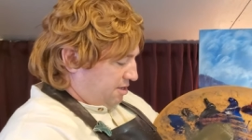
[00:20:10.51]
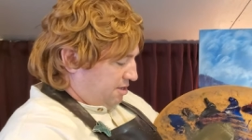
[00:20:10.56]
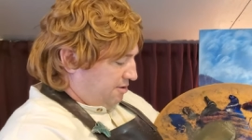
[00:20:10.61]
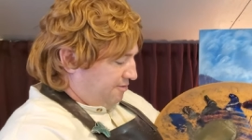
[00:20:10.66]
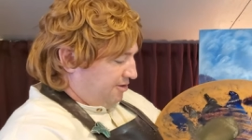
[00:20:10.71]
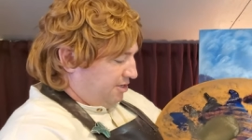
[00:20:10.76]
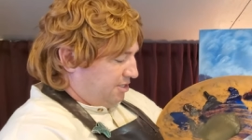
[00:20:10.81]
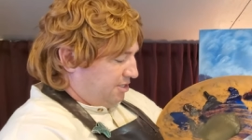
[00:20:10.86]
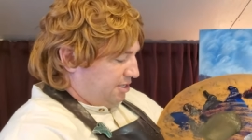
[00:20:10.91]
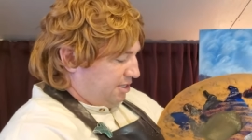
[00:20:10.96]

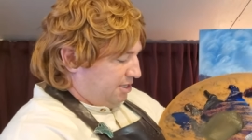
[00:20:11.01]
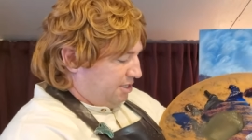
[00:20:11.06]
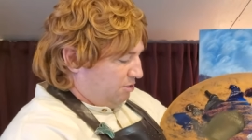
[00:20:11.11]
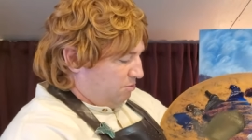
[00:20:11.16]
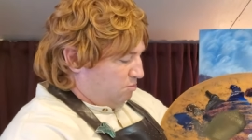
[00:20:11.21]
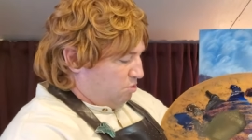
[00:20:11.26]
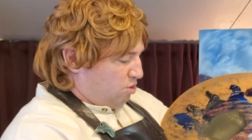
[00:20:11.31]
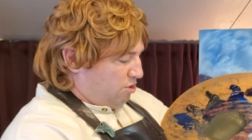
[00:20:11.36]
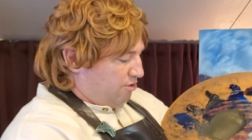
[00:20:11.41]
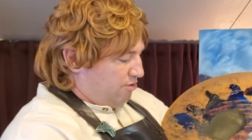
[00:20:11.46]
Give us a little
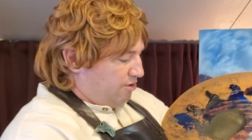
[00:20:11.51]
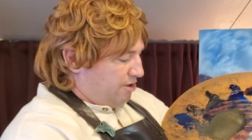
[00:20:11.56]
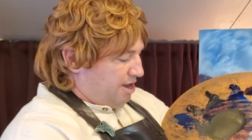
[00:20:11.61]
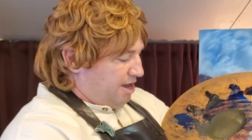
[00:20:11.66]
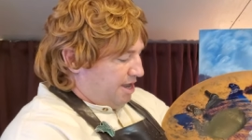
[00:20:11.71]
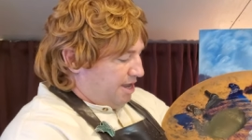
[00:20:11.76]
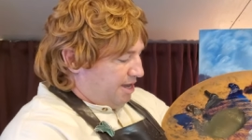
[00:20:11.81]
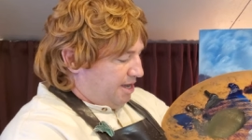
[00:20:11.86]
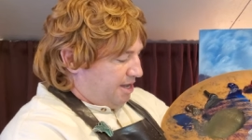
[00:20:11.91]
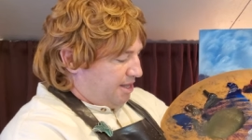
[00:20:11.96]
more
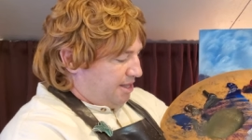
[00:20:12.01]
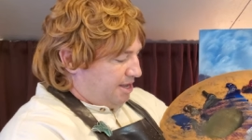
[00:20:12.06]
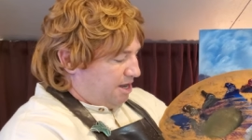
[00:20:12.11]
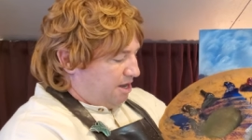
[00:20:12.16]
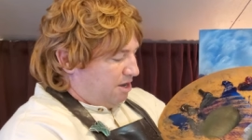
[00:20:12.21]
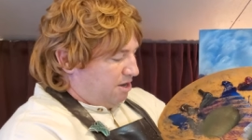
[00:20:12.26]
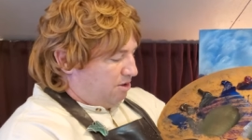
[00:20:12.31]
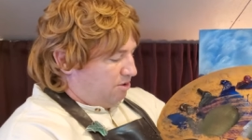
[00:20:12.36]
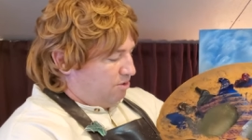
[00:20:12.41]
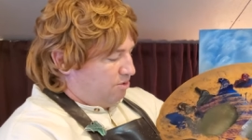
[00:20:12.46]
red in
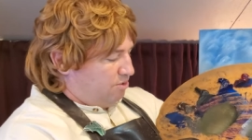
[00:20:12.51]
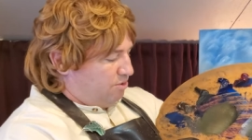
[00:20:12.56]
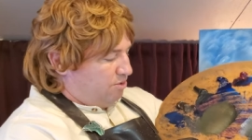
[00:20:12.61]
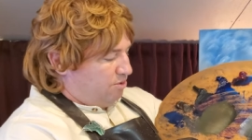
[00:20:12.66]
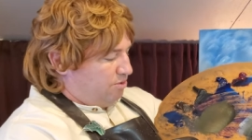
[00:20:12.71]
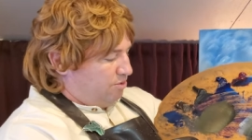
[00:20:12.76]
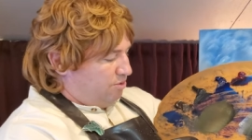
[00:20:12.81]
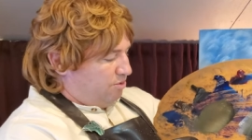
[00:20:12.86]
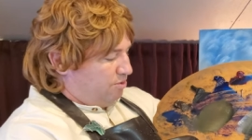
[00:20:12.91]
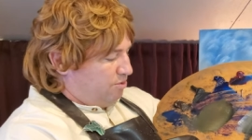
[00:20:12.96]
there.
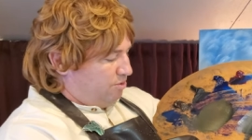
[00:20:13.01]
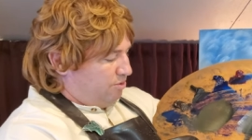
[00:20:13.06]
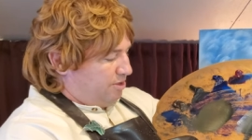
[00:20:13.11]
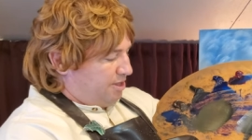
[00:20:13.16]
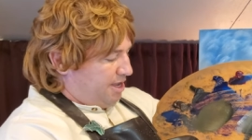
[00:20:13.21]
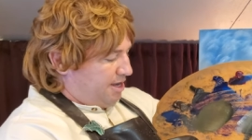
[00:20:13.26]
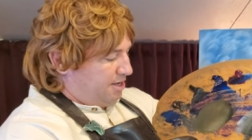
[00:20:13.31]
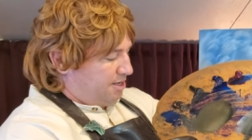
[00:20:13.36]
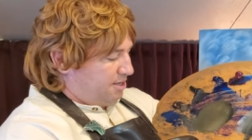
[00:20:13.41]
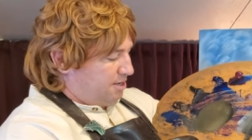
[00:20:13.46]
Oh,
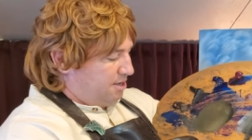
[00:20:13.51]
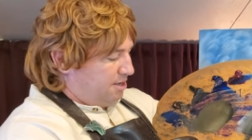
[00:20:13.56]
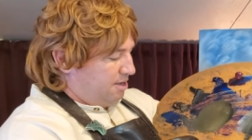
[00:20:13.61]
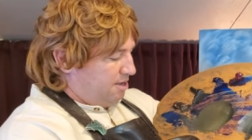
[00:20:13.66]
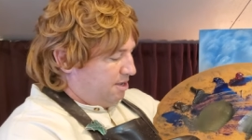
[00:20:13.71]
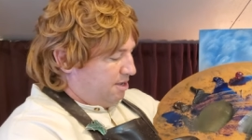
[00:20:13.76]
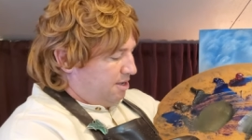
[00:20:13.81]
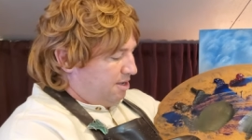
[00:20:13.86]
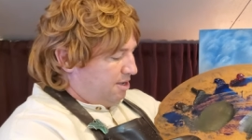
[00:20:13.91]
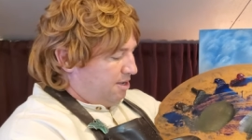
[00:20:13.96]
that
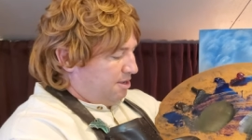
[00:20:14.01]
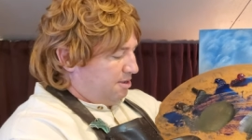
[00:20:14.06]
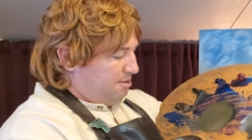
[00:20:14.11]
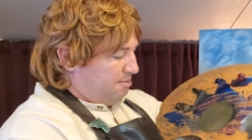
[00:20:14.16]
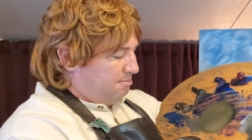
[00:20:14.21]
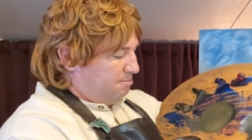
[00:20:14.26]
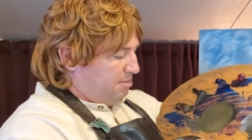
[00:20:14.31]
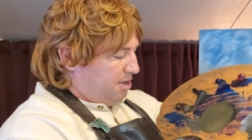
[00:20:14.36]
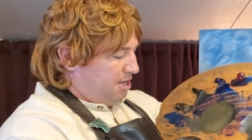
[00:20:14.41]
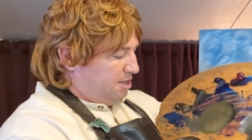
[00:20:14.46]

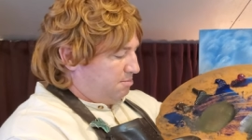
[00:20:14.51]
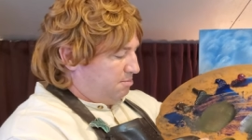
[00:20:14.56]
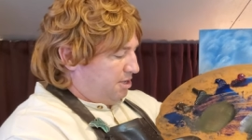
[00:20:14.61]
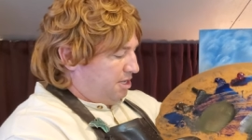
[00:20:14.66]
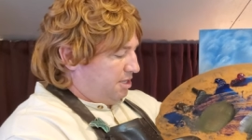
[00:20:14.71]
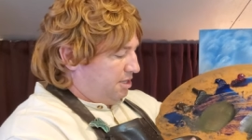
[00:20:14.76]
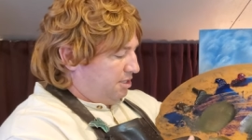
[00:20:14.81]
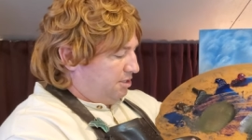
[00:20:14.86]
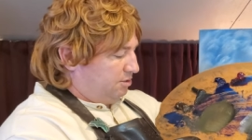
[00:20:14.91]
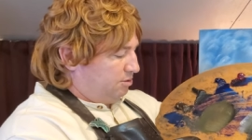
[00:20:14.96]
might be
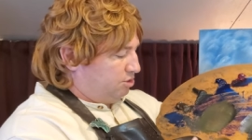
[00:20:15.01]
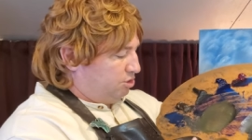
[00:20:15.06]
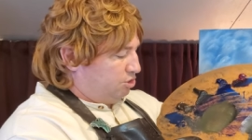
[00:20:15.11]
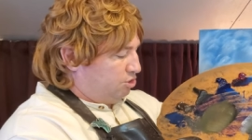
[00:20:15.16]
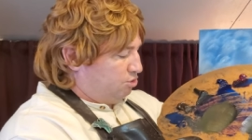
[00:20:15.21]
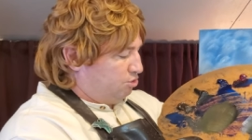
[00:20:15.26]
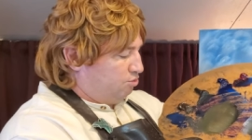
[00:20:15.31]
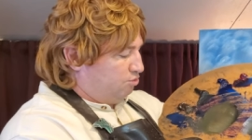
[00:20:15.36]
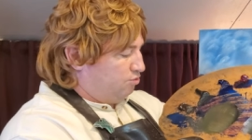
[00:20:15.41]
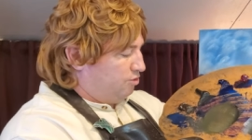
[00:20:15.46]
a little
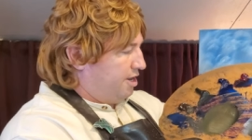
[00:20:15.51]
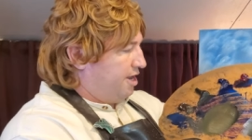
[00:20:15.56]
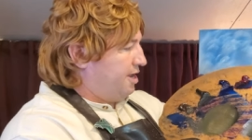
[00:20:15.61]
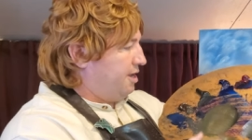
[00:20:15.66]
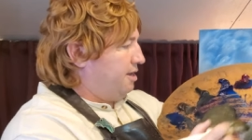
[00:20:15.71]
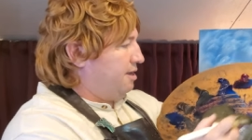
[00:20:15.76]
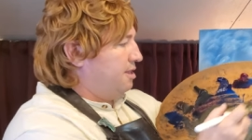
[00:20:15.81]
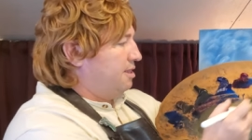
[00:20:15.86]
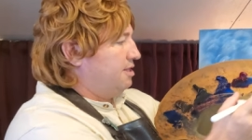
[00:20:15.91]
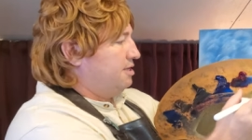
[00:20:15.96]
too
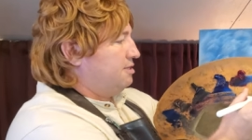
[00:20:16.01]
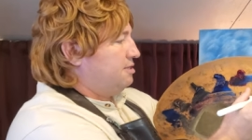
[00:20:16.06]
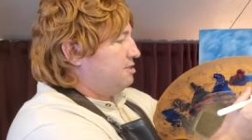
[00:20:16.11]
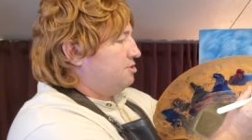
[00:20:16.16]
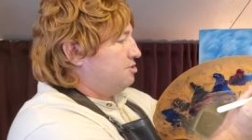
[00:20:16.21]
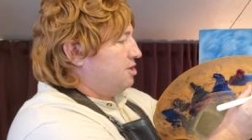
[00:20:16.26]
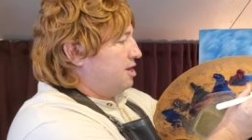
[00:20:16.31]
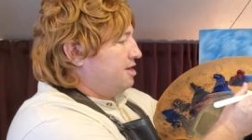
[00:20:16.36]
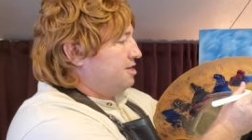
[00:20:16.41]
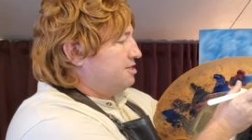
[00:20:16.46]
red. Let's
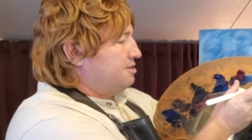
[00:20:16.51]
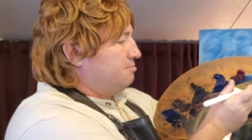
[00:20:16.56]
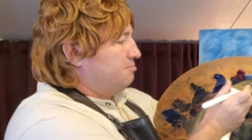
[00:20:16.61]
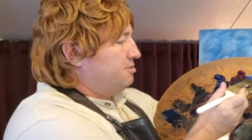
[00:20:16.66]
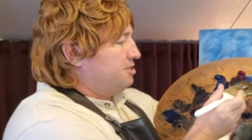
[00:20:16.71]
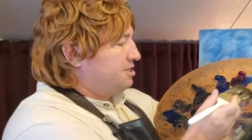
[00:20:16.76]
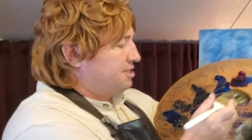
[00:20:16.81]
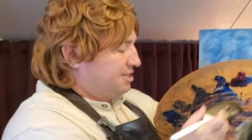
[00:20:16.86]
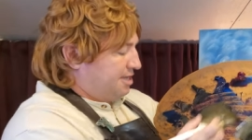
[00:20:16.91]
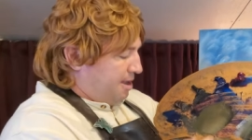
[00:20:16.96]
try some
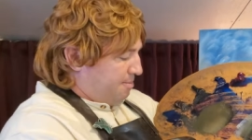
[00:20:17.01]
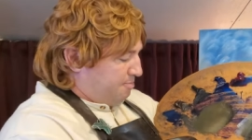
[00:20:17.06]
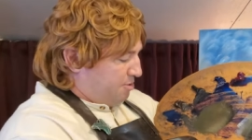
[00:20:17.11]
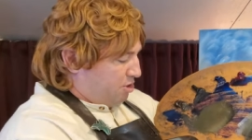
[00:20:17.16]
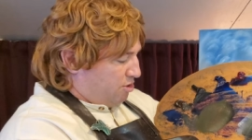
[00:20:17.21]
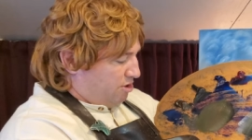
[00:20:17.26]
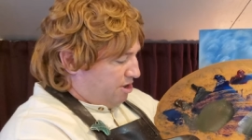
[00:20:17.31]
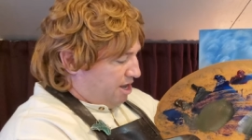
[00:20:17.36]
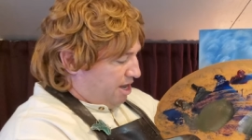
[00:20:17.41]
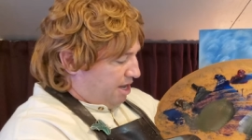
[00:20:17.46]
sap
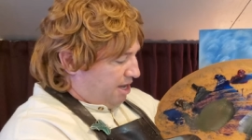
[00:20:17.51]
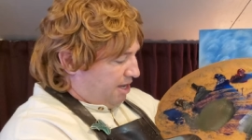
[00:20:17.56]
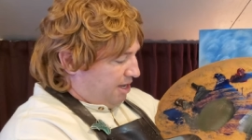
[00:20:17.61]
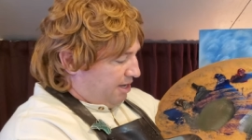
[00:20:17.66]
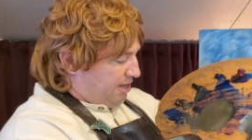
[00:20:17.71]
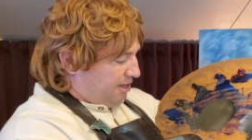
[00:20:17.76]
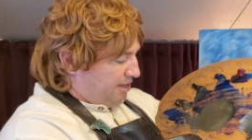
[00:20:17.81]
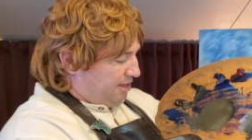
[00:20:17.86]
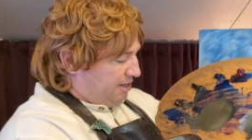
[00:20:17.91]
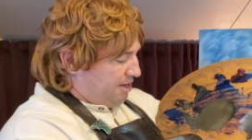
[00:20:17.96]

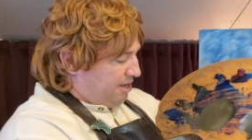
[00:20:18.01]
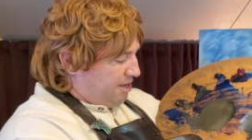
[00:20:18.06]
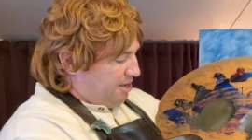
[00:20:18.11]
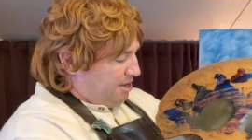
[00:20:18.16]
green.